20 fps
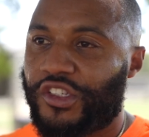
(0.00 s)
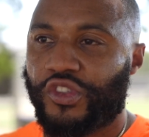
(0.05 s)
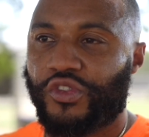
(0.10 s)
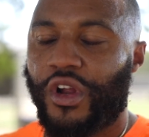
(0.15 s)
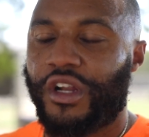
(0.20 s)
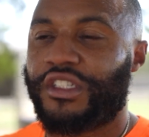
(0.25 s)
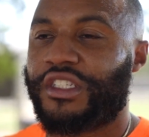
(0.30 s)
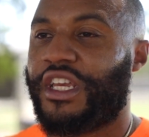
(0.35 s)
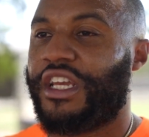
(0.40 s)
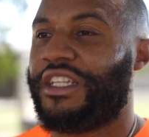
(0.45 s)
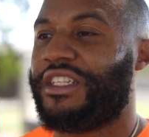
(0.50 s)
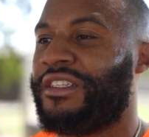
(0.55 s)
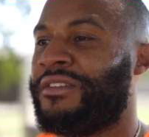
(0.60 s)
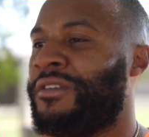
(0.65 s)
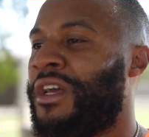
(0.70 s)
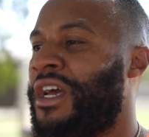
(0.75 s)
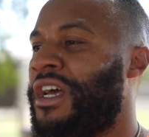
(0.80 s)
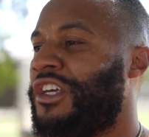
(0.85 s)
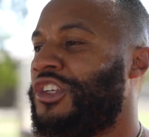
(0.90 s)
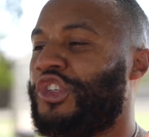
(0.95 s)
starts getting
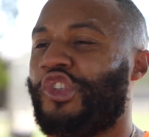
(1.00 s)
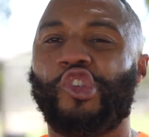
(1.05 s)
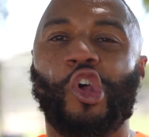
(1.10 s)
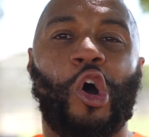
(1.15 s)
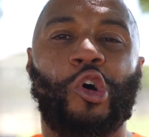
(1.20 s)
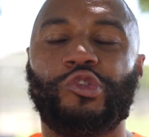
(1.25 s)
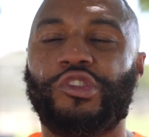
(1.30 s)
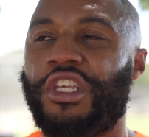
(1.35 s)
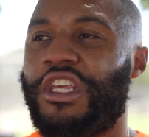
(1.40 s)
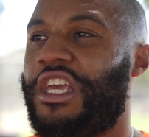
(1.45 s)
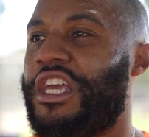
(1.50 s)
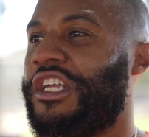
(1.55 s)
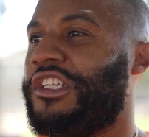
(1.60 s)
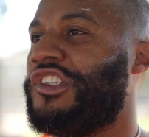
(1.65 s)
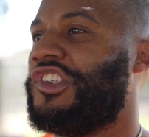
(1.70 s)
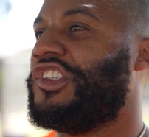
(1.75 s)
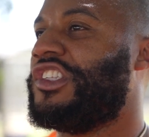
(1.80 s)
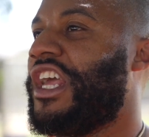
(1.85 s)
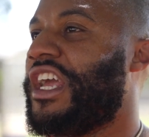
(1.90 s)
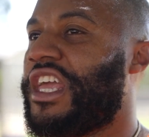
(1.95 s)
salty and
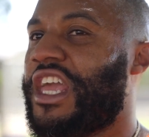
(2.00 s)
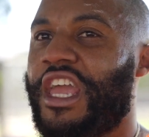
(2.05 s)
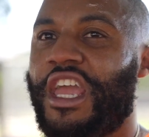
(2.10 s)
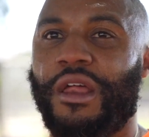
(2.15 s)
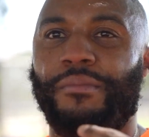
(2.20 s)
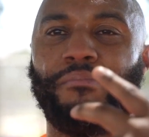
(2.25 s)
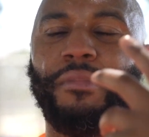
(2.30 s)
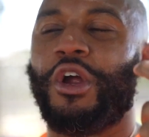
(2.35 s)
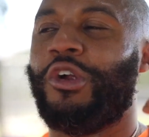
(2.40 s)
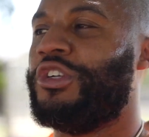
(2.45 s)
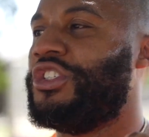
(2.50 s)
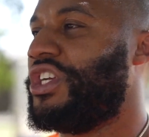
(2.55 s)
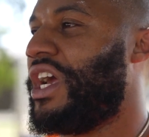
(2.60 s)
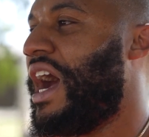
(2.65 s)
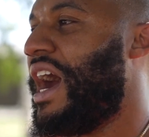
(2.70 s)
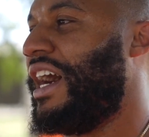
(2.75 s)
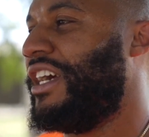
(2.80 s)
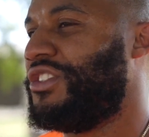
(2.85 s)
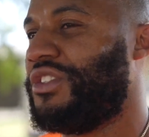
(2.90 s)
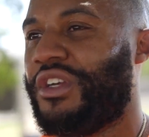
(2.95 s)
sticky and burns your
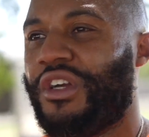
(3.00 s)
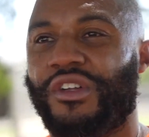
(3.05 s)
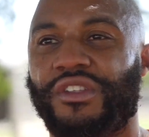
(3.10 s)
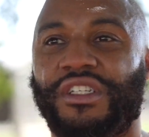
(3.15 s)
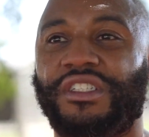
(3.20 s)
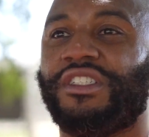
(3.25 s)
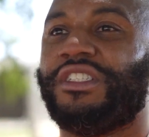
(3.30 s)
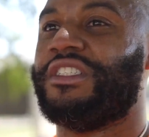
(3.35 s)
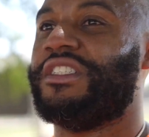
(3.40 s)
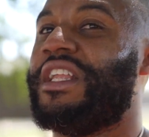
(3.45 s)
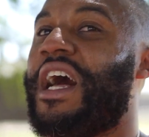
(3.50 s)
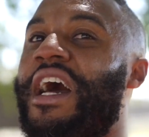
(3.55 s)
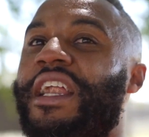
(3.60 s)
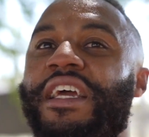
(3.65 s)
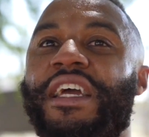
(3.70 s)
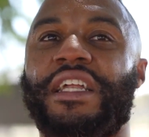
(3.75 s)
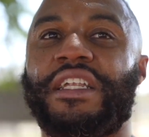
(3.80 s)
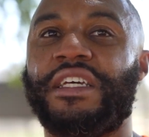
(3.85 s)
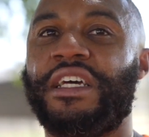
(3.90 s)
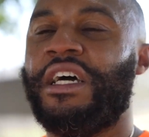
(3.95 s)
eyes. You go, this is not
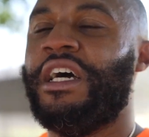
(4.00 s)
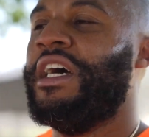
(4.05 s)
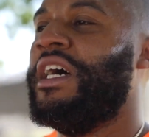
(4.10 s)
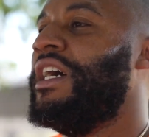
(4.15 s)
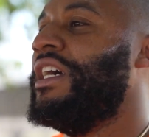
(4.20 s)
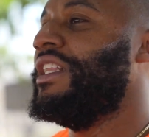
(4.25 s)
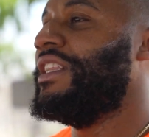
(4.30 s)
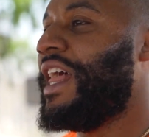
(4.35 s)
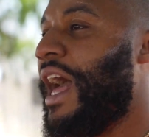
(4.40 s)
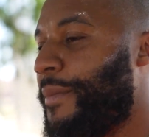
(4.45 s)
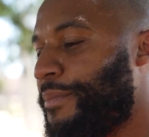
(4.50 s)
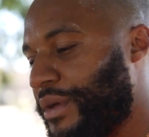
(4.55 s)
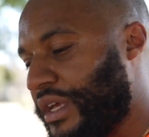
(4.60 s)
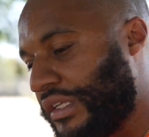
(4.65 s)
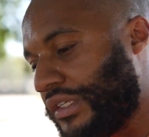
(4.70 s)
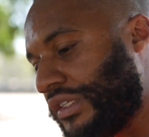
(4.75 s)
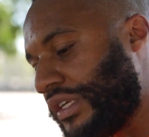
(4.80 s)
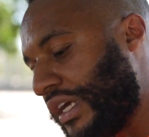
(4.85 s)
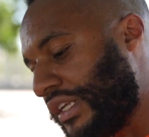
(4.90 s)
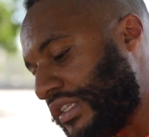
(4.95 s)
it. That
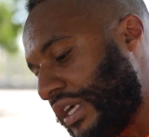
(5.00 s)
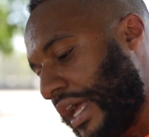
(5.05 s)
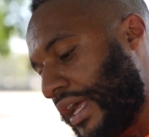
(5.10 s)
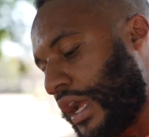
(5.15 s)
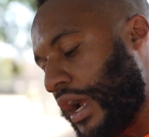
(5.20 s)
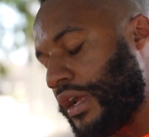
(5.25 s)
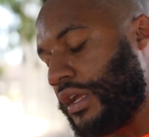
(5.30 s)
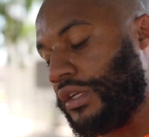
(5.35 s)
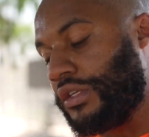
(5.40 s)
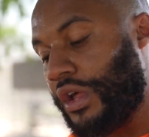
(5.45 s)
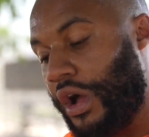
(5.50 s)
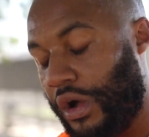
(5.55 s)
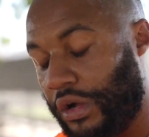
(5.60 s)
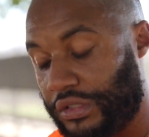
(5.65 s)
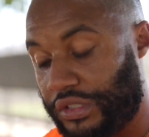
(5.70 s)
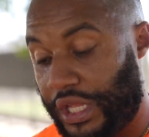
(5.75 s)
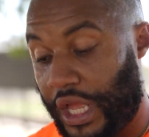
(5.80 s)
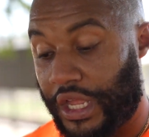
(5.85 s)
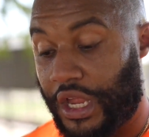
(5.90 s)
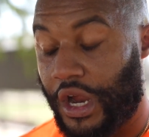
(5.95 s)
being said, take care of your
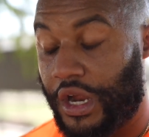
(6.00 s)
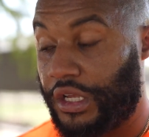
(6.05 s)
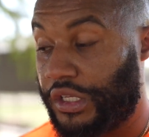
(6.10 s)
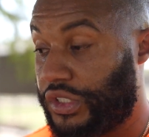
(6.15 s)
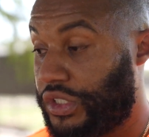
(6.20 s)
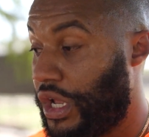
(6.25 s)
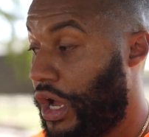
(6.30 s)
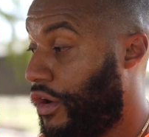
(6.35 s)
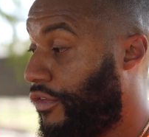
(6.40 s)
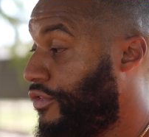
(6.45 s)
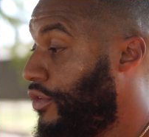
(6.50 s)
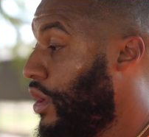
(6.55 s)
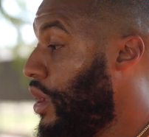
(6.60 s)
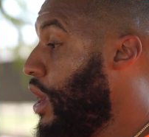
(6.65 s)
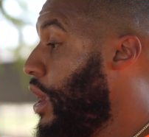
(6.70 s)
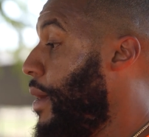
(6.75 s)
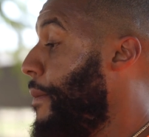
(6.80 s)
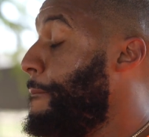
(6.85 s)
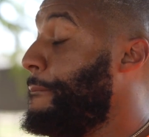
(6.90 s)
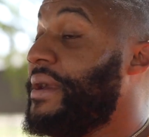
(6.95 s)
dogs, take care of yourself.
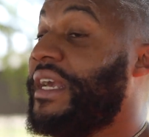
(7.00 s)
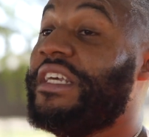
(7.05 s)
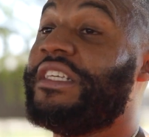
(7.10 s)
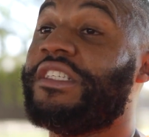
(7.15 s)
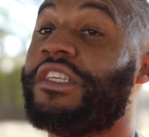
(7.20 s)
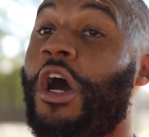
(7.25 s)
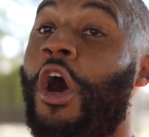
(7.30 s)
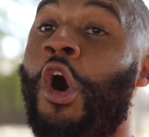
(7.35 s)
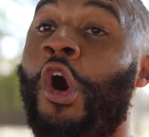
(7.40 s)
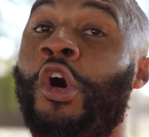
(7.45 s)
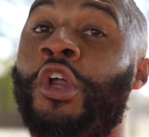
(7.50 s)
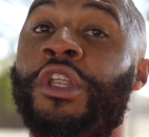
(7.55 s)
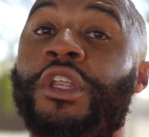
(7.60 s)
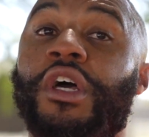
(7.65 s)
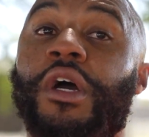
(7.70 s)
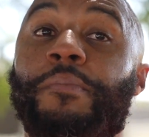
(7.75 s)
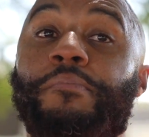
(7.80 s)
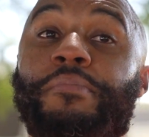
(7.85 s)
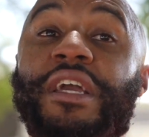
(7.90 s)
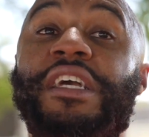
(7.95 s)
Beast
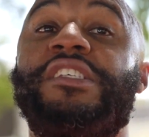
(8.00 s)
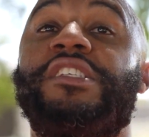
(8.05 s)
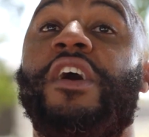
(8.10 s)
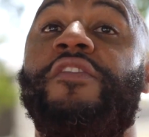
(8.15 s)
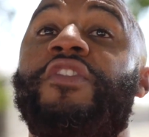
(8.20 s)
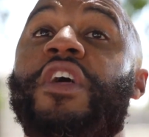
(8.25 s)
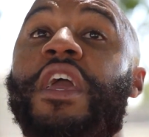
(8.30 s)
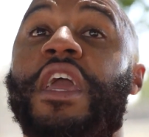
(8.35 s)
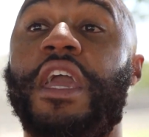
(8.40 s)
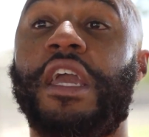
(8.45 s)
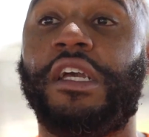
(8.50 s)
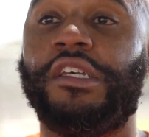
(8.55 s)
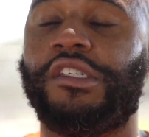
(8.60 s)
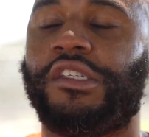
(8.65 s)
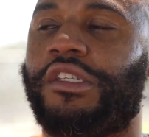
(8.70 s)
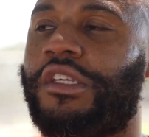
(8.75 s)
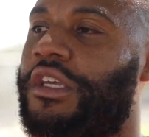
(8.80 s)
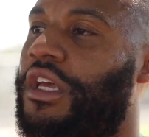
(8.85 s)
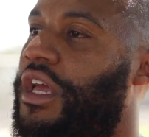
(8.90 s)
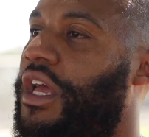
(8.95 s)
of the
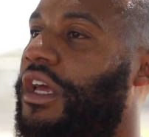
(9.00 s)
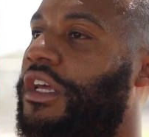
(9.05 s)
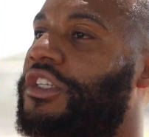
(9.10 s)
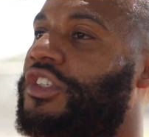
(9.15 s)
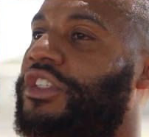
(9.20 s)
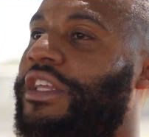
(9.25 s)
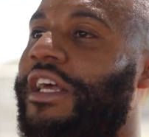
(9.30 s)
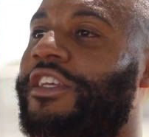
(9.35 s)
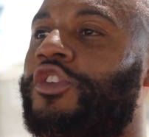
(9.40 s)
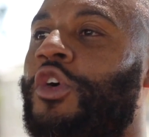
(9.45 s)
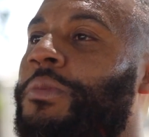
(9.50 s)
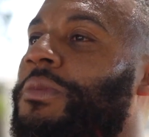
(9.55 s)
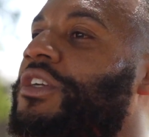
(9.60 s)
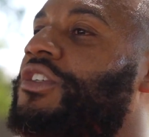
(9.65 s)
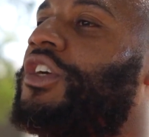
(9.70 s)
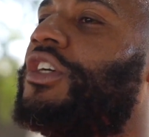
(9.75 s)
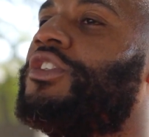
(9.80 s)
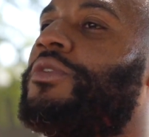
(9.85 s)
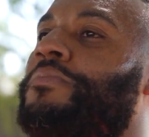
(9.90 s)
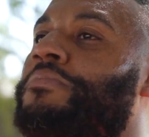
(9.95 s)
East, Stan's gonna be
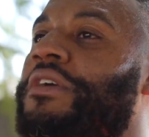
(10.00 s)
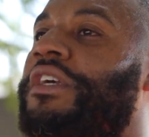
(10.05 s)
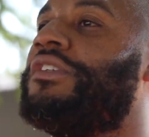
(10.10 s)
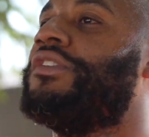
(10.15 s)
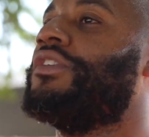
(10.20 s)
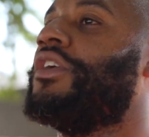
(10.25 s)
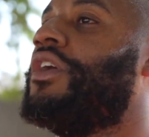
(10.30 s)
judging Beast